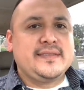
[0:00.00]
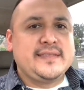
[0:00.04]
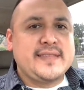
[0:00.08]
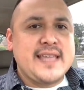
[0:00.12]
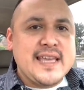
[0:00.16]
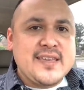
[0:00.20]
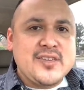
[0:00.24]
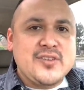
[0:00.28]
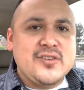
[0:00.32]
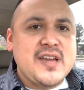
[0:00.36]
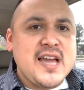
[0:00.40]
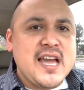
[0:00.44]

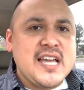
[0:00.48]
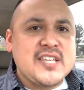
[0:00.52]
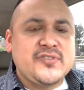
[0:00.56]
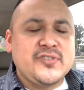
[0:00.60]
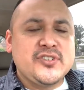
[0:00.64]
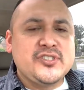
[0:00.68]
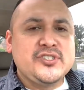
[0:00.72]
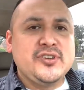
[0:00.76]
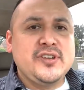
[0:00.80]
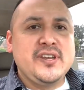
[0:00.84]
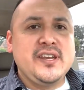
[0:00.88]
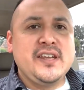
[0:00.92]
Thank you guys
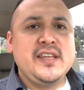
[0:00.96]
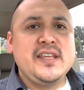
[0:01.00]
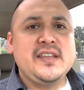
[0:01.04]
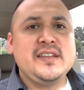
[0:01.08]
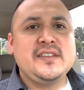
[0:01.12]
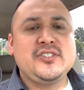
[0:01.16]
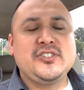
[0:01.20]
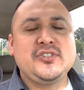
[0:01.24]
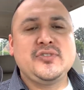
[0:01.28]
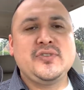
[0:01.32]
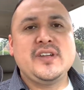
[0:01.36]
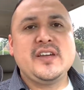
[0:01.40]
for tuning
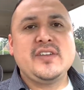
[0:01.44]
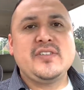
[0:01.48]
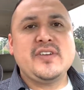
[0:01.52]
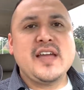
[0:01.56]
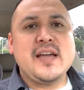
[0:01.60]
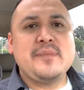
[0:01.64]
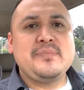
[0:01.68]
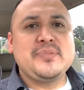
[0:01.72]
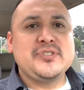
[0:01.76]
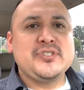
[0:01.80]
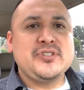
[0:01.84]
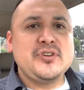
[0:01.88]
in to another
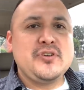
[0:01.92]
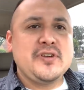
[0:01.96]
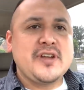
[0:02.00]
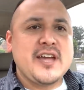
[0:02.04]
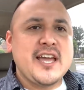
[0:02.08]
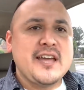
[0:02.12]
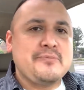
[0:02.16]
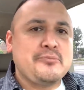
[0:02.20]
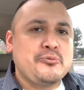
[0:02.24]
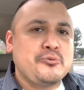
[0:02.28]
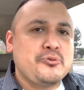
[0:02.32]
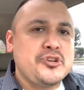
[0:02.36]
episode.
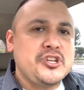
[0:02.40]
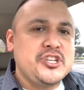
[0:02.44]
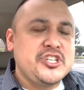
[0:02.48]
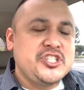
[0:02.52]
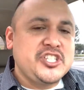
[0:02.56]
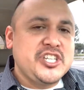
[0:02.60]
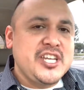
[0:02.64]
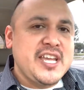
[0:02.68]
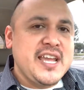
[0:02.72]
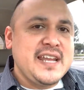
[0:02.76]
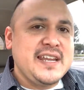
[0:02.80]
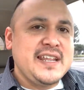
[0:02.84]
I
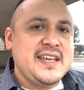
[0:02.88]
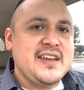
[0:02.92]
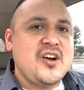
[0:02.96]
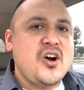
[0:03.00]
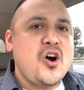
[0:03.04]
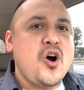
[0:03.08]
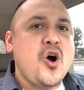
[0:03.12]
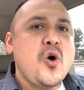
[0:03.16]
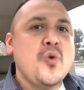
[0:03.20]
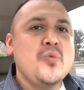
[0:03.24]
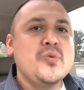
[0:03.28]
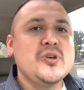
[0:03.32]
appreciate it.
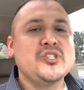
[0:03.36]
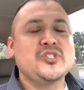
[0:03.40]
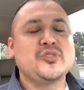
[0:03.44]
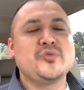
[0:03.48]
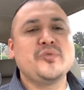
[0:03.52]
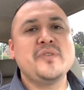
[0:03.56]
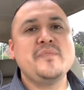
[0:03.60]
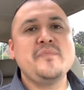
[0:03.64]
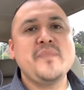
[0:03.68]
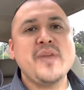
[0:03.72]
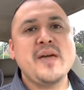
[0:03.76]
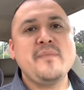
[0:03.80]

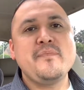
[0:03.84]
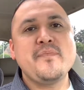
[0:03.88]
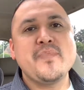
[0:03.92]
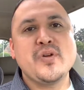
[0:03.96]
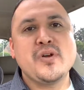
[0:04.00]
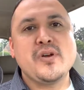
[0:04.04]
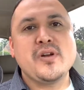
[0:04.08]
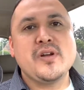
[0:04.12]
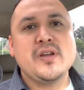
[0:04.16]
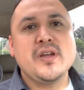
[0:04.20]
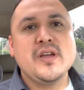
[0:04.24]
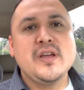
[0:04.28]
Always
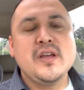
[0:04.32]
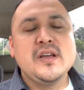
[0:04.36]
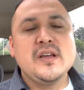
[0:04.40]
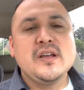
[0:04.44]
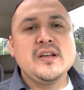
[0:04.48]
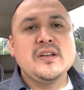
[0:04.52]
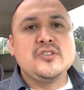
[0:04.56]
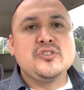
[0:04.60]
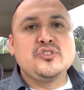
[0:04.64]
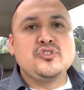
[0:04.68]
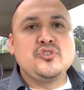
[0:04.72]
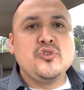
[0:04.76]
remember,
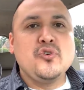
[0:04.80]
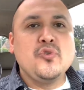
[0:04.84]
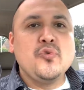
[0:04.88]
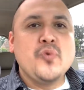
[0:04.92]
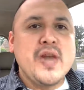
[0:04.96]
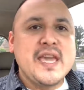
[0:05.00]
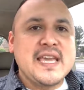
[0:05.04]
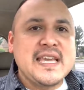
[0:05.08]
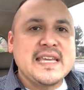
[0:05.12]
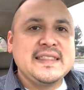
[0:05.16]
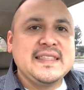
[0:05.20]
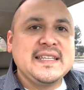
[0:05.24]
to
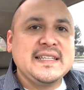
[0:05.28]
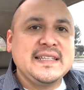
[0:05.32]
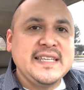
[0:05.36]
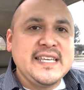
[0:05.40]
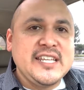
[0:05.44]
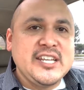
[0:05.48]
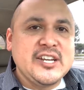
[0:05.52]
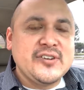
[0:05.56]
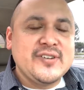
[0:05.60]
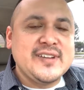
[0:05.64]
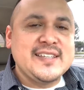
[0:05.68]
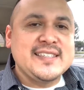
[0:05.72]
awaken the
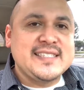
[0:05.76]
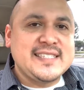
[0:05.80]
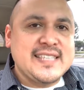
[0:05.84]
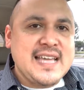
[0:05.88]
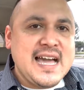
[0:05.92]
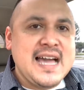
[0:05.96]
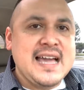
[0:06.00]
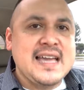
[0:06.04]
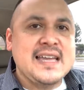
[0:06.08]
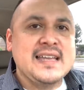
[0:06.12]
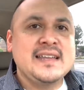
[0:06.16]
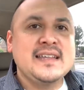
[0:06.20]
leader
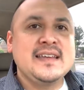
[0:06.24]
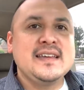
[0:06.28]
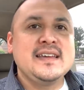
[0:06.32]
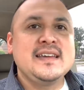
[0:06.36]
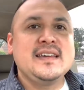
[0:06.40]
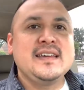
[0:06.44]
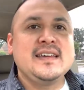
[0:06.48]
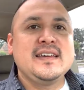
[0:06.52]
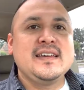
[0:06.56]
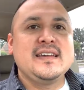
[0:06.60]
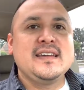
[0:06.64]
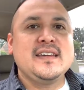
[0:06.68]
inside.
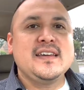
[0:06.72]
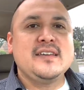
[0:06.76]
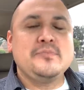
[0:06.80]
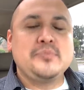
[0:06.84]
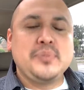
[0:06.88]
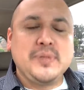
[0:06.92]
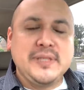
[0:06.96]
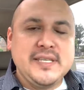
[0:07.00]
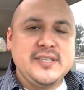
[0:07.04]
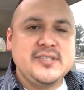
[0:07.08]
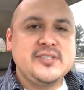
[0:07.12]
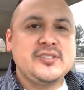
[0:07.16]

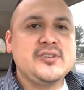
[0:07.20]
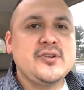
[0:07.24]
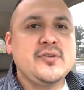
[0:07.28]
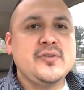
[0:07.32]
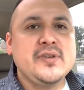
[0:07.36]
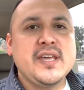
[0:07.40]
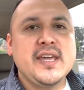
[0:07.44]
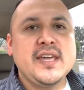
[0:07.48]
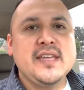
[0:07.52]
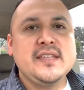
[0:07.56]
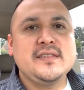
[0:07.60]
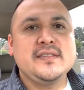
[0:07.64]
And please
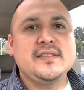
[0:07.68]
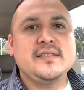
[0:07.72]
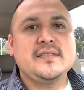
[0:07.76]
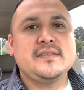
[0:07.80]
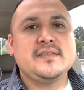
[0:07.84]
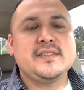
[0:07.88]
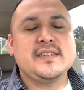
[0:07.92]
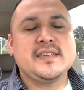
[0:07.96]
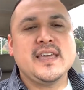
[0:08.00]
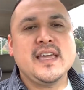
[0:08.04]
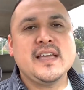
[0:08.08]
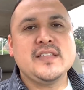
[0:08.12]
donate
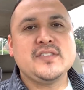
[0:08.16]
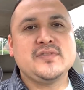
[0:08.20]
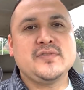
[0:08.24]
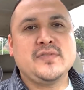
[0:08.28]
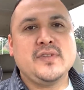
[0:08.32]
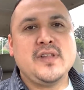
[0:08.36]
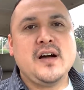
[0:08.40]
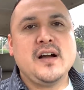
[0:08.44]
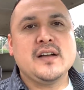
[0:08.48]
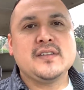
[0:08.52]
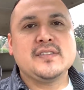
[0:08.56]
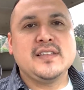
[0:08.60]
to Ken's
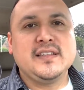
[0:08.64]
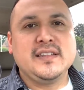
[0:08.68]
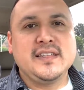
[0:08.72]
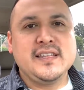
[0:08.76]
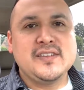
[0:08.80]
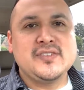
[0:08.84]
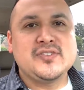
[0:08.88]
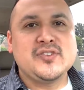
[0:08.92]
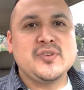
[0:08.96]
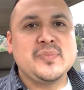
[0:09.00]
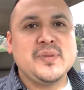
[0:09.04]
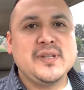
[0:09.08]
vlog. The
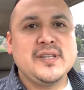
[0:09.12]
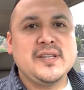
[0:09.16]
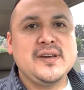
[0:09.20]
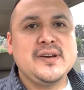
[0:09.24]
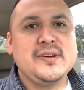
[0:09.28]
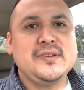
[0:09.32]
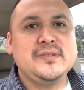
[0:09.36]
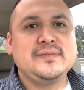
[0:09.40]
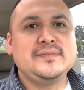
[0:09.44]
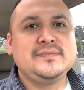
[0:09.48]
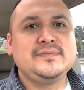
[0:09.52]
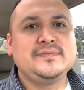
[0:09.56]
links are
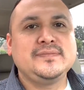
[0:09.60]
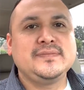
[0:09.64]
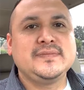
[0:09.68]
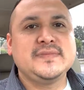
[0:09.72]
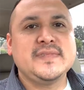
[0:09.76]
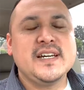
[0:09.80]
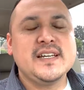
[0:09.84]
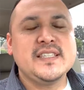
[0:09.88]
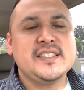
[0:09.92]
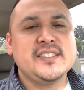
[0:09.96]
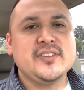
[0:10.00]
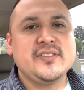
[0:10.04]
below.
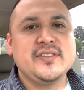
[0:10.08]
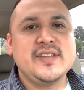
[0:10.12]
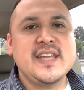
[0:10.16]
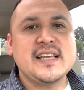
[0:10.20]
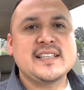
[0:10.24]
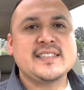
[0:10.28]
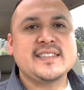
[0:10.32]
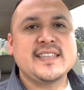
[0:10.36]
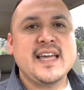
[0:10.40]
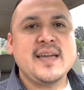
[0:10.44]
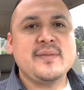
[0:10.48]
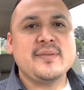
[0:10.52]
Until
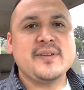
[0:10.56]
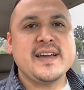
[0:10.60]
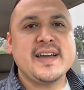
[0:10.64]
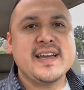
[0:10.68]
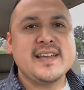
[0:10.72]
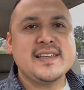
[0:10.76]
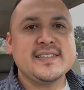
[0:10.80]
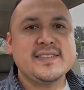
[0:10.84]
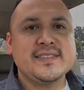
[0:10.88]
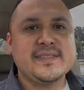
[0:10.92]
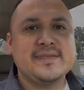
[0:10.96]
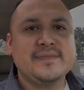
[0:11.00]
next time,
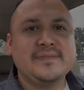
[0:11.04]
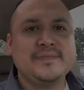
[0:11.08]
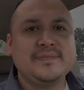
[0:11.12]
guys.